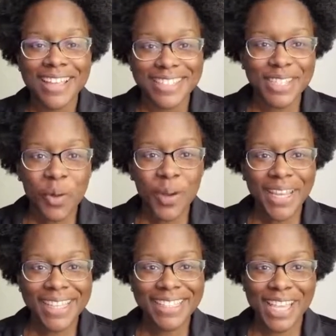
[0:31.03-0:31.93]
So
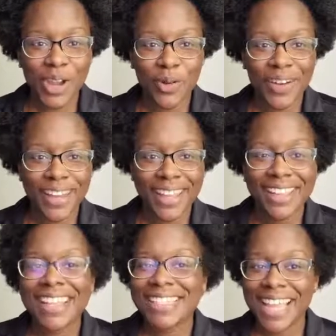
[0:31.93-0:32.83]
what is inquiry?
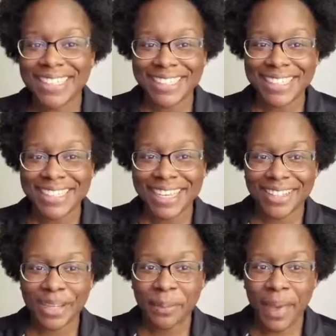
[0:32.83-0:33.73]
Let's actually take a
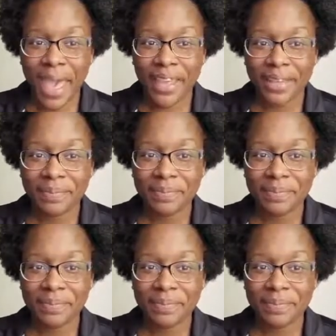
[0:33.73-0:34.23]
look back.